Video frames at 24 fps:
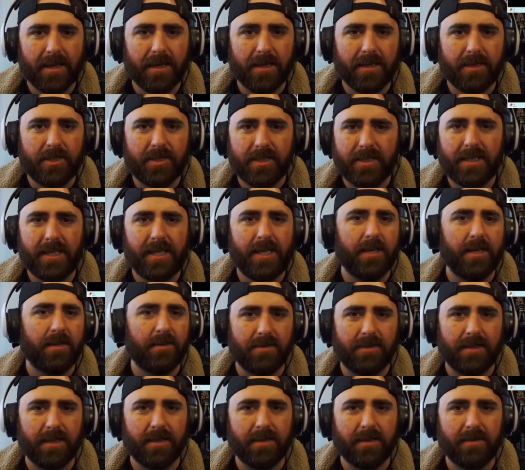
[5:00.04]
just
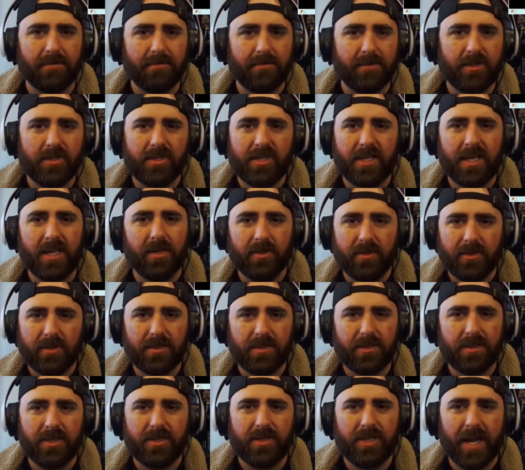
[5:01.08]
kills it. Just kills
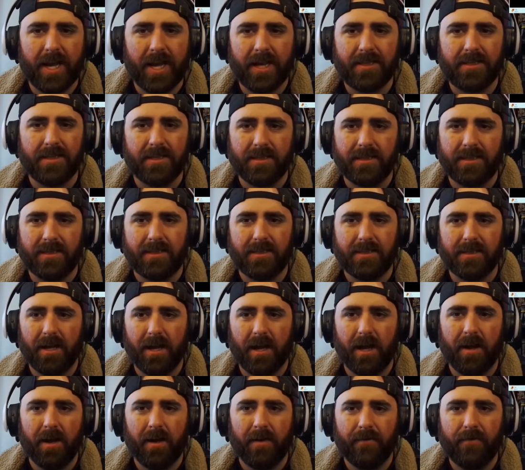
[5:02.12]
the chances
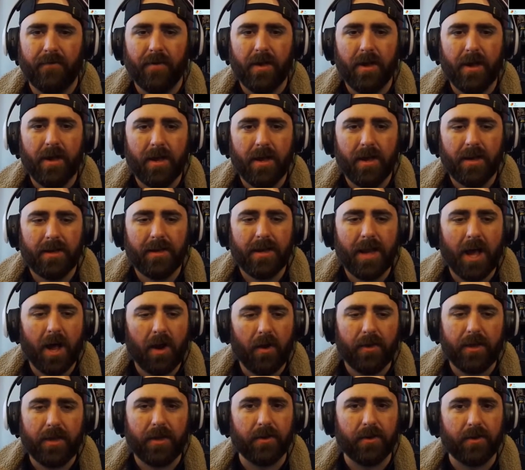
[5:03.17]
of not
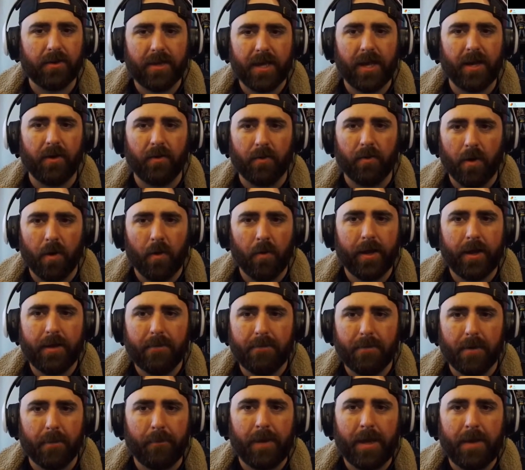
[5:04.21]
only your thing growing,
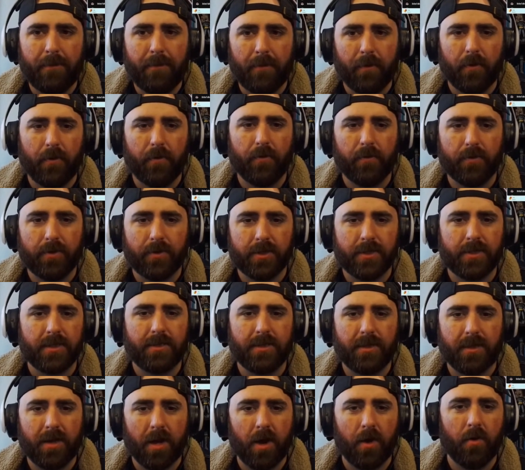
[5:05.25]
but people
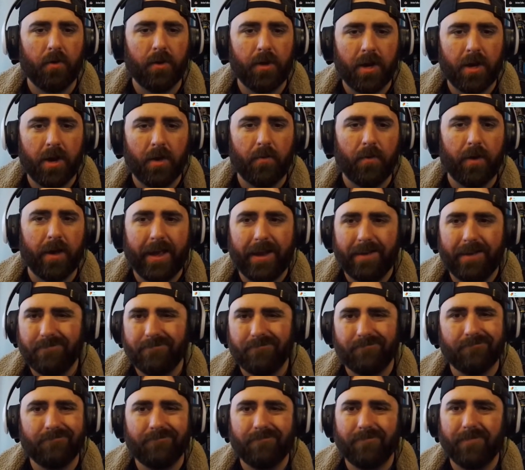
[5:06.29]
just go, you know what?
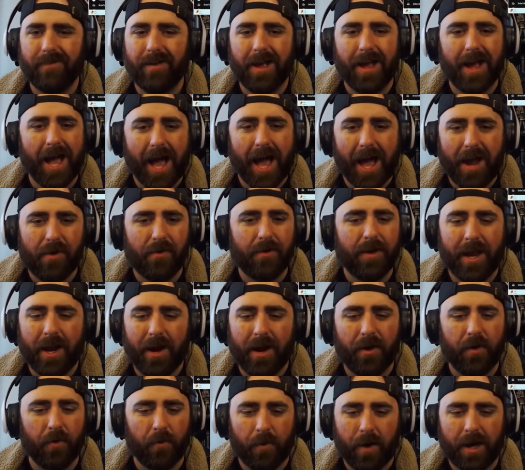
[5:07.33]
I don't care
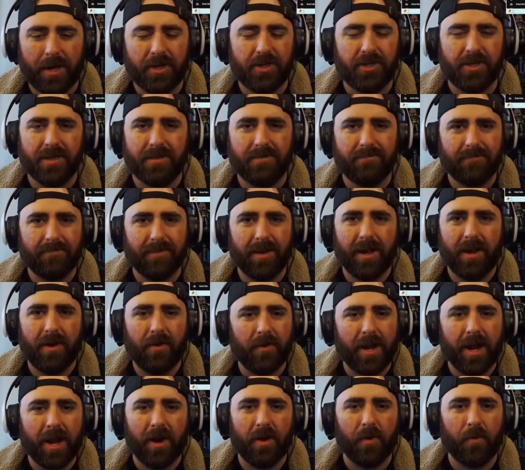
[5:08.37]
to watch it. I don't
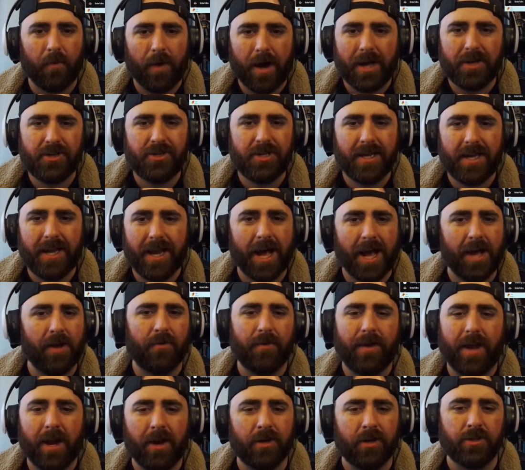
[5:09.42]
care to watch it. I don't
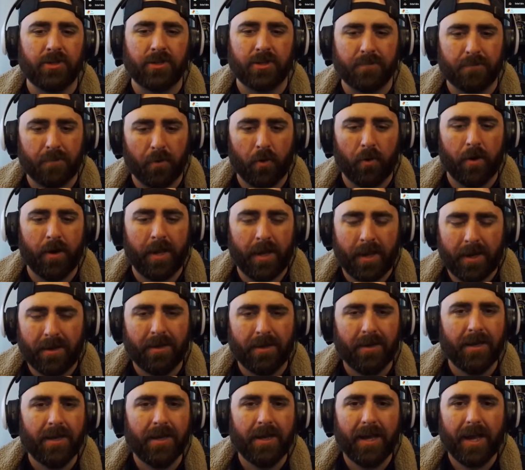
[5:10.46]
care to support it.
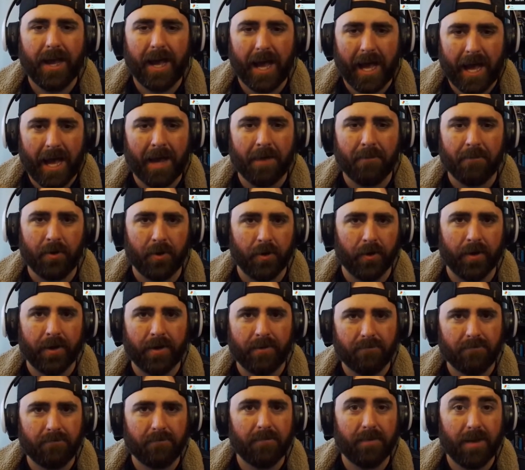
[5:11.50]
I'm good.
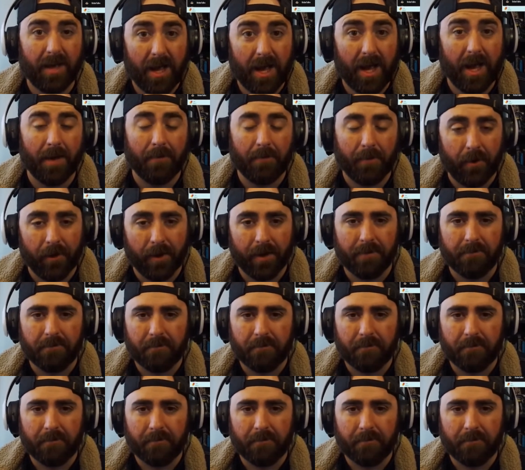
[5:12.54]
I'm good.